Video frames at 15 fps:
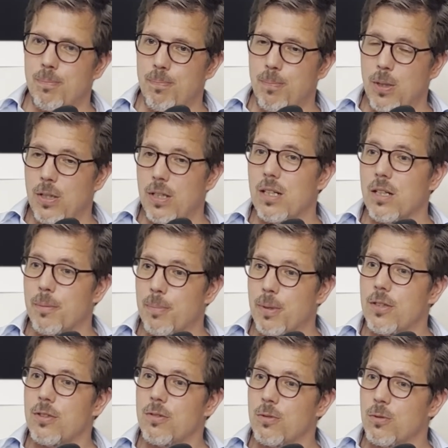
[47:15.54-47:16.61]
particular
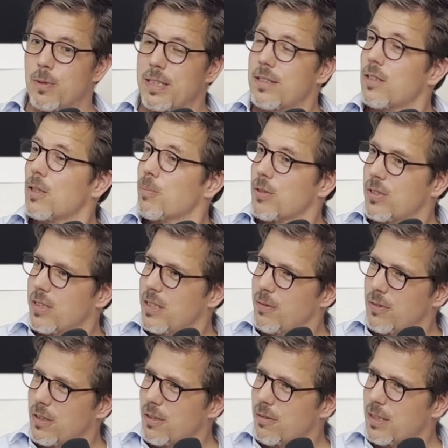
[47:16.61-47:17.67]
parts of the West are
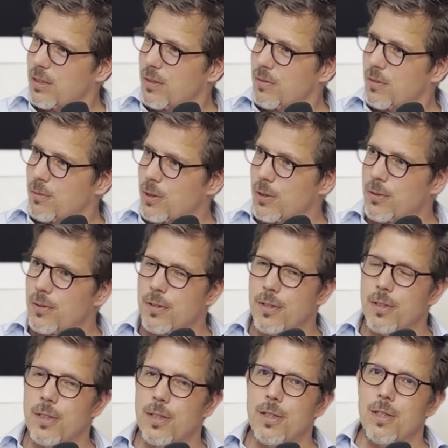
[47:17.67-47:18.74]
perceived in the rest of the world.
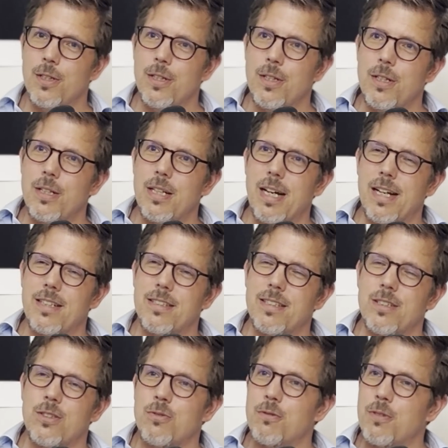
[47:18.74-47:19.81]
And it
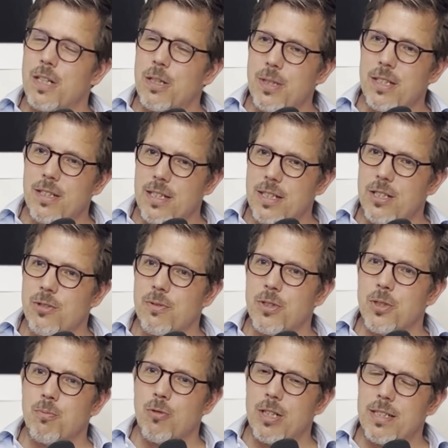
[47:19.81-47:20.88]
sets very
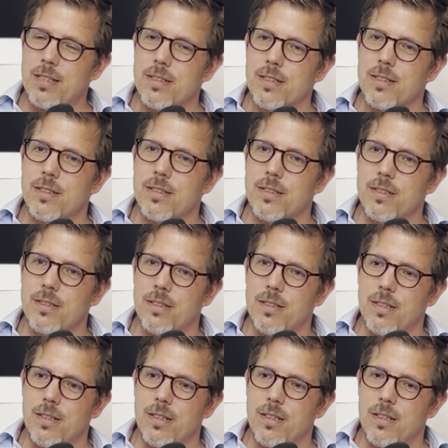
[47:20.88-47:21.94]
dangerous precedents
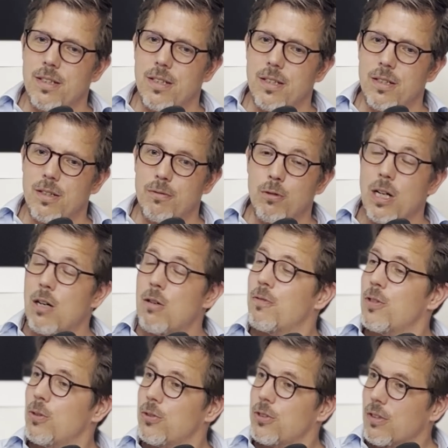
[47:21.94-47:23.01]
for how
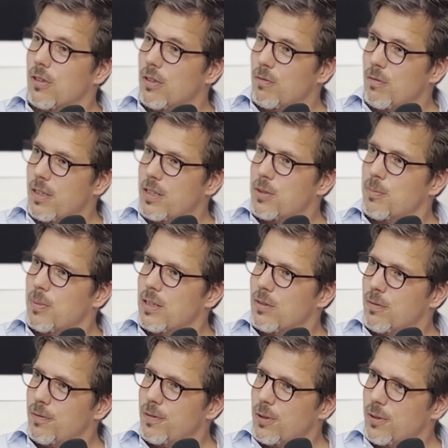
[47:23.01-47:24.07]
future conflicts may
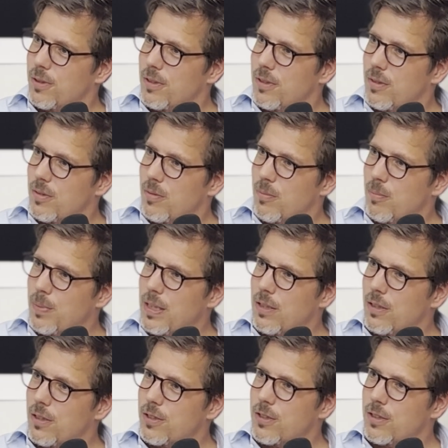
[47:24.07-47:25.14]
unfold.
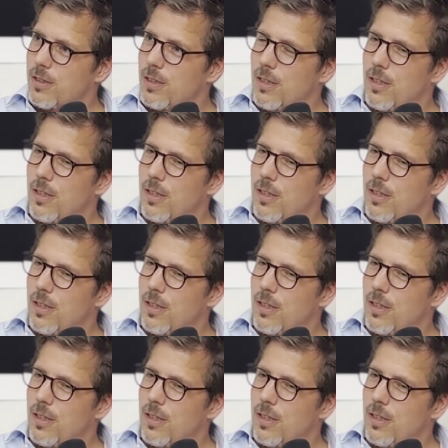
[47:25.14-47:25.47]
Because